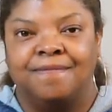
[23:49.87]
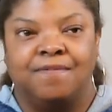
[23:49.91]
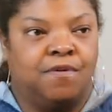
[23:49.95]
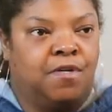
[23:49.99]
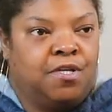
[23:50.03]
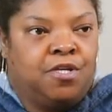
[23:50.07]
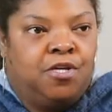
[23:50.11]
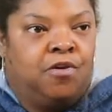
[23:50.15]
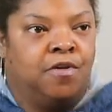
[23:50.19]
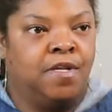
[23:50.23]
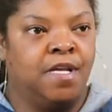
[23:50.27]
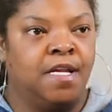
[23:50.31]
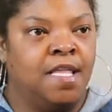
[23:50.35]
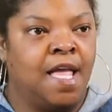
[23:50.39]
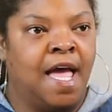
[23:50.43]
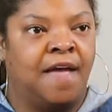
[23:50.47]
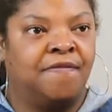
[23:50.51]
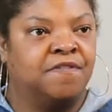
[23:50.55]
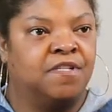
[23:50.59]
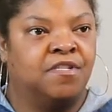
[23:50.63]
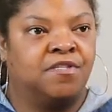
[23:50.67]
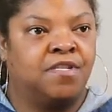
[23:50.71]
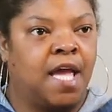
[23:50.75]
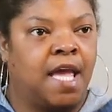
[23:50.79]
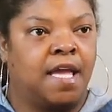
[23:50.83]
Well, you didn't
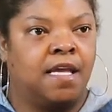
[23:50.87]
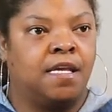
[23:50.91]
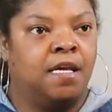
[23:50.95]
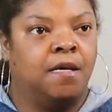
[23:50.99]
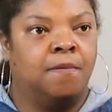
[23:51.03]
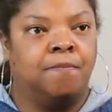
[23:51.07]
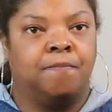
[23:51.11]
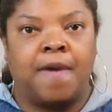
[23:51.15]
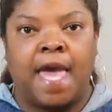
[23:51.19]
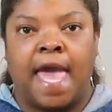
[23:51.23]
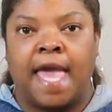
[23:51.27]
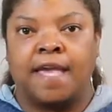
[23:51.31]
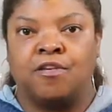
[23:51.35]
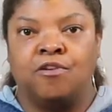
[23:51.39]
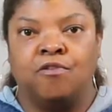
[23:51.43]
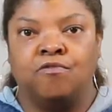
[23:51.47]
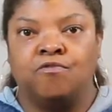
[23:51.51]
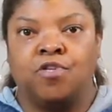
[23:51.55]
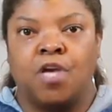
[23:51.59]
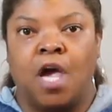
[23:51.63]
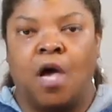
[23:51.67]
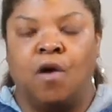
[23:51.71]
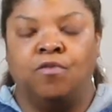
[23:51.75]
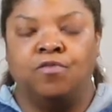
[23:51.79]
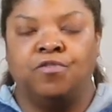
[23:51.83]
have to take him back. You
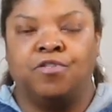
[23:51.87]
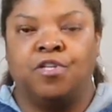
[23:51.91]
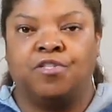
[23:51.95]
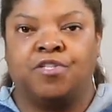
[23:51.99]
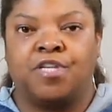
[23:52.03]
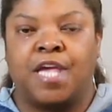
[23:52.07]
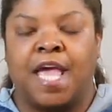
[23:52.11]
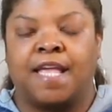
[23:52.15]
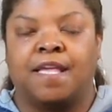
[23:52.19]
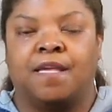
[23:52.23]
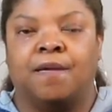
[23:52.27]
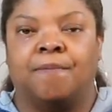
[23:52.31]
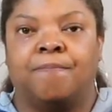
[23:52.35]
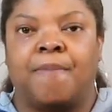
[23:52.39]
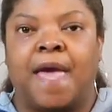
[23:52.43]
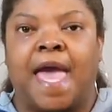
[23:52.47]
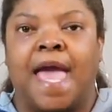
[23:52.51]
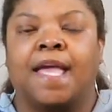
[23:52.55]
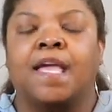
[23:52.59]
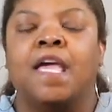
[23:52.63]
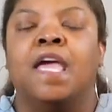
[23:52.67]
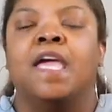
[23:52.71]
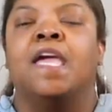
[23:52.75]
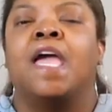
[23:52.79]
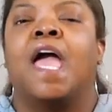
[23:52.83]
chose to take him
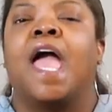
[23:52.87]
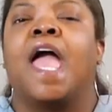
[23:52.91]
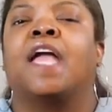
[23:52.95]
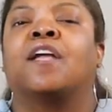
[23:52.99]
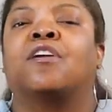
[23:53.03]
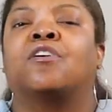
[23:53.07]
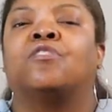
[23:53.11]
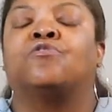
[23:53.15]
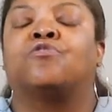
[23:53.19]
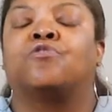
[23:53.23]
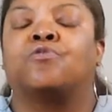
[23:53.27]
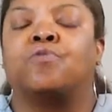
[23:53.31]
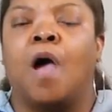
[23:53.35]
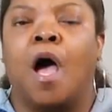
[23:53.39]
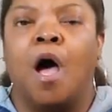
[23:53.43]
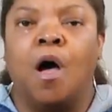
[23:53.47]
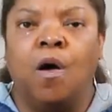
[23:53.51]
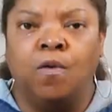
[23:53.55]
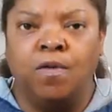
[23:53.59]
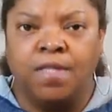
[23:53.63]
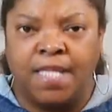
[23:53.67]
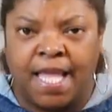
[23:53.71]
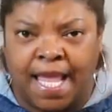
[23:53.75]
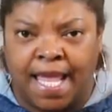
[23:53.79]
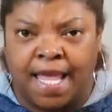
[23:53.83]
back and
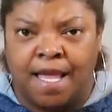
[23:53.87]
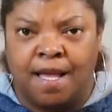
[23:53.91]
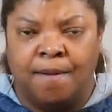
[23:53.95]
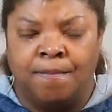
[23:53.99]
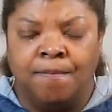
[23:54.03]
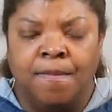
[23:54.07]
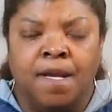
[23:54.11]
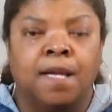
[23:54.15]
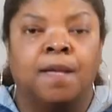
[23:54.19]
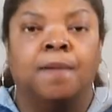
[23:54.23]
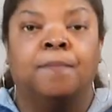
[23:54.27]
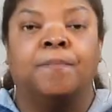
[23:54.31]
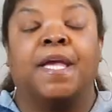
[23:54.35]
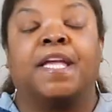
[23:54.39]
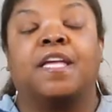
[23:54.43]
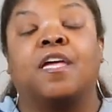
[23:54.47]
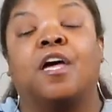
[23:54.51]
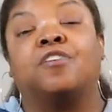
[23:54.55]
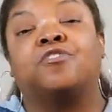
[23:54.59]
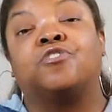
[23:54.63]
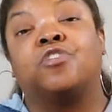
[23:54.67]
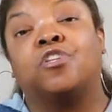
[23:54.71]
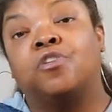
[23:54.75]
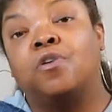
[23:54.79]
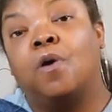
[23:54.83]
control him
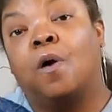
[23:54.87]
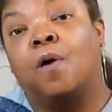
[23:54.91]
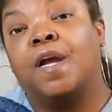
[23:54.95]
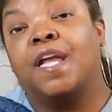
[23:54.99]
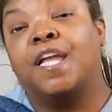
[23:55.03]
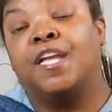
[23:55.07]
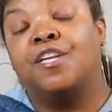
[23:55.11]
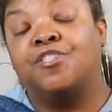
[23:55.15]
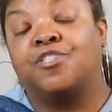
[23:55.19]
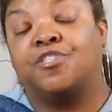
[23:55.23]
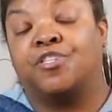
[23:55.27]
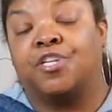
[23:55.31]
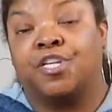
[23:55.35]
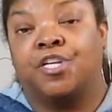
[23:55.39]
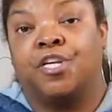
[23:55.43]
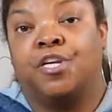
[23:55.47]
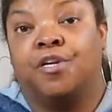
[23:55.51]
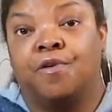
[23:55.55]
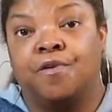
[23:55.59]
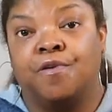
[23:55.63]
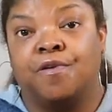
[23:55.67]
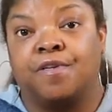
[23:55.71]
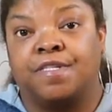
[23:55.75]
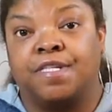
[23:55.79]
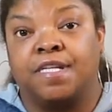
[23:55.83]
because of your
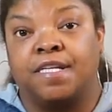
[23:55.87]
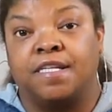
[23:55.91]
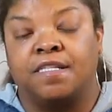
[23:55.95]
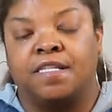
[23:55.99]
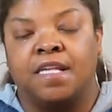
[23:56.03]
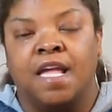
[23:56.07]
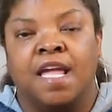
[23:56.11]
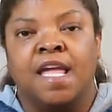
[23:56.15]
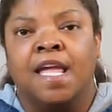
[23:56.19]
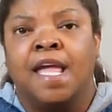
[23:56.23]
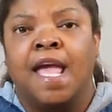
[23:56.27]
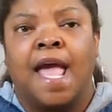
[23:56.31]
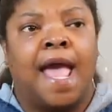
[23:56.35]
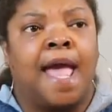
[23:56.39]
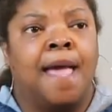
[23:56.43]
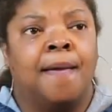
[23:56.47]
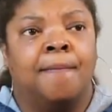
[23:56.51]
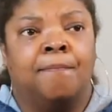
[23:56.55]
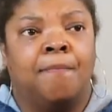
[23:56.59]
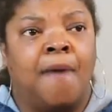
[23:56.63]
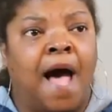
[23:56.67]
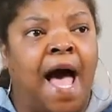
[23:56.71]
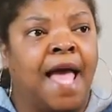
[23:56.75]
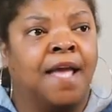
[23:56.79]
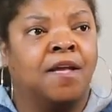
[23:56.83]
insecurities.
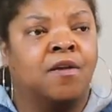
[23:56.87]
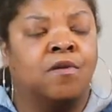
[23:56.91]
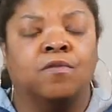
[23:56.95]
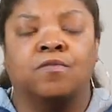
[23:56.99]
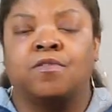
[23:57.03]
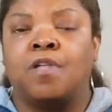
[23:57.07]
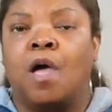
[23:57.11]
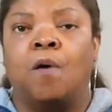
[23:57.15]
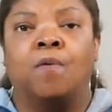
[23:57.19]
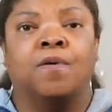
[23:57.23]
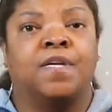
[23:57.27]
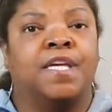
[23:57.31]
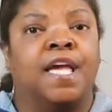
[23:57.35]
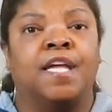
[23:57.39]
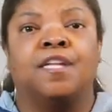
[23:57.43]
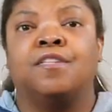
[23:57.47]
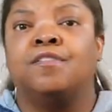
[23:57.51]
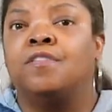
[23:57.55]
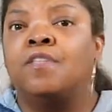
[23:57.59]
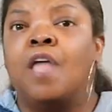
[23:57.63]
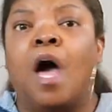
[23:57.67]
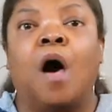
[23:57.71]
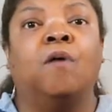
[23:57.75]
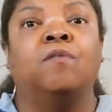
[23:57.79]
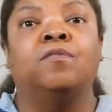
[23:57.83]
And Michael don't
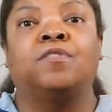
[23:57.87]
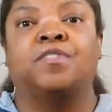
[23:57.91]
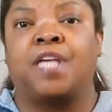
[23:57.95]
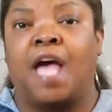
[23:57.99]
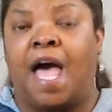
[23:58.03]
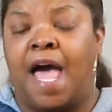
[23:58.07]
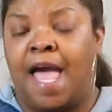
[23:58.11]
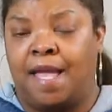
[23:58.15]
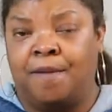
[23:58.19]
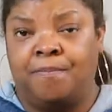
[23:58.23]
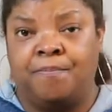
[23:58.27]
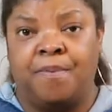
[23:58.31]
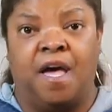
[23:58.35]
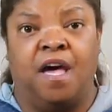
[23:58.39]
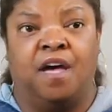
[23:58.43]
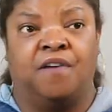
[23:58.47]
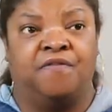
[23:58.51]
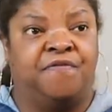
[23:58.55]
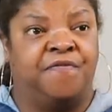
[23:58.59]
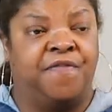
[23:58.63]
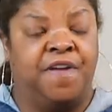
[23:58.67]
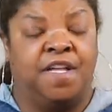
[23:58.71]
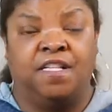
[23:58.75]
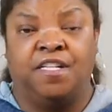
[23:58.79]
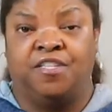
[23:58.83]
get no type
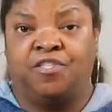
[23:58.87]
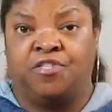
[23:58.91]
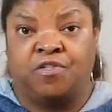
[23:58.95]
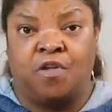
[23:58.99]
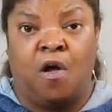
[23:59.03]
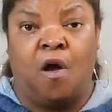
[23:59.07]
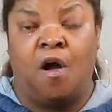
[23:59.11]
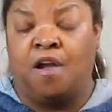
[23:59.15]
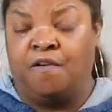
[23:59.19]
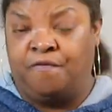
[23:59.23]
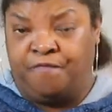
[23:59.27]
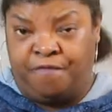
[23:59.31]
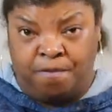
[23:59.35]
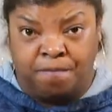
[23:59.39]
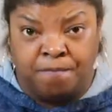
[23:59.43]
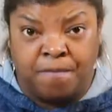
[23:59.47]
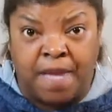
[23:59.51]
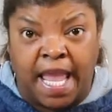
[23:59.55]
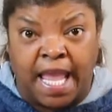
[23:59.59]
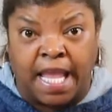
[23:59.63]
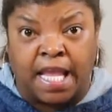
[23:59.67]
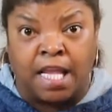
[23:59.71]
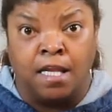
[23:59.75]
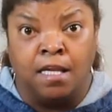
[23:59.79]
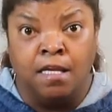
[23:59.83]
of feeling sorry for
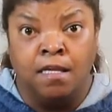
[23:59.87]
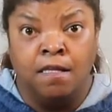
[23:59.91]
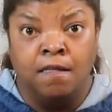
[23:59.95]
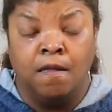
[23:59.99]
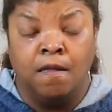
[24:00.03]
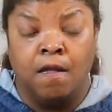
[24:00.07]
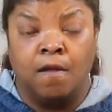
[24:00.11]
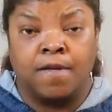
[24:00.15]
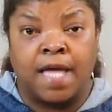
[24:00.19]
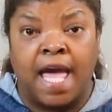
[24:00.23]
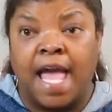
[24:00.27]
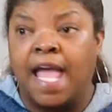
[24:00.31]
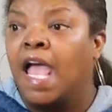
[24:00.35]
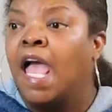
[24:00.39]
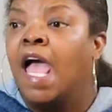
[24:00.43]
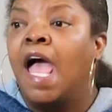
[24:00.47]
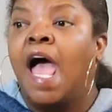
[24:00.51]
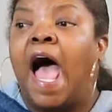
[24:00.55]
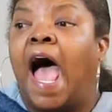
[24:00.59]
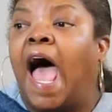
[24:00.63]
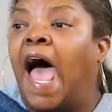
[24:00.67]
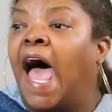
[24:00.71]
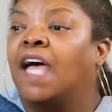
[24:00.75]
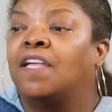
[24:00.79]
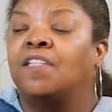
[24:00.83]
me. Okay?
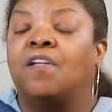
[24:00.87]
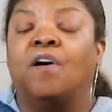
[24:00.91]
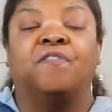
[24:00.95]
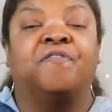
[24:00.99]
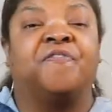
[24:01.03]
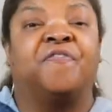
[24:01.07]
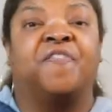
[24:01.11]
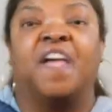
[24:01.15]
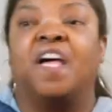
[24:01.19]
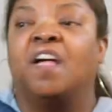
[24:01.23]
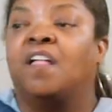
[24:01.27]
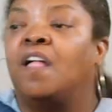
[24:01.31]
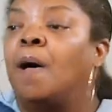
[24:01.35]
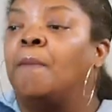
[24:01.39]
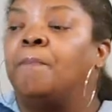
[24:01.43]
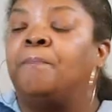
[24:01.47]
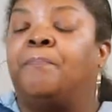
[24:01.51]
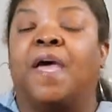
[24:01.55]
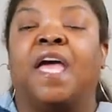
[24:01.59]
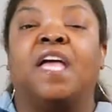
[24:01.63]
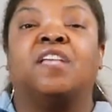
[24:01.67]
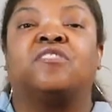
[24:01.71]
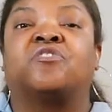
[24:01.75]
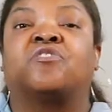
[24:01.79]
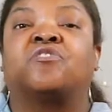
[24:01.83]
I don't feel a
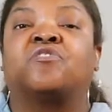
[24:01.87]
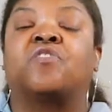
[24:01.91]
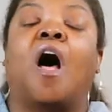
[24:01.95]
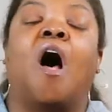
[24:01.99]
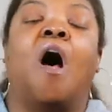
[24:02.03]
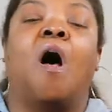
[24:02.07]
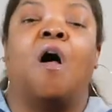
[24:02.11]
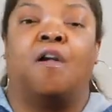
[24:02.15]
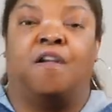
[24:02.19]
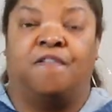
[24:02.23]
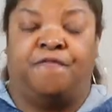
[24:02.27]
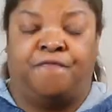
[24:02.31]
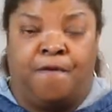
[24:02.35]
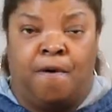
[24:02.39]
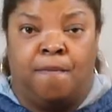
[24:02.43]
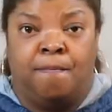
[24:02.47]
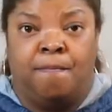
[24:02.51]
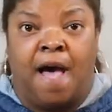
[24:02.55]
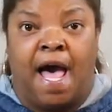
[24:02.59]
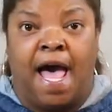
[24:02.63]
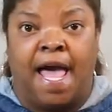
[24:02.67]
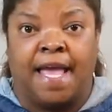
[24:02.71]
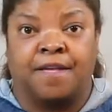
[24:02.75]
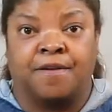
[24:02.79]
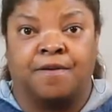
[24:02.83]
bit sorry for
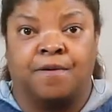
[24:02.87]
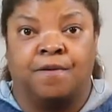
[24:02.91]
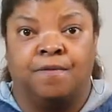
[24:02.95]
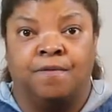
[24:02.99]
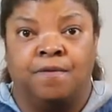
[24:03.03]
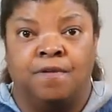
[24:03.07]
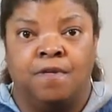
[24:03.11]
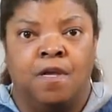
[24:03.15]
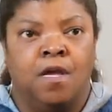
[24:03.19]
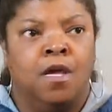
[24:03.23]
Michael.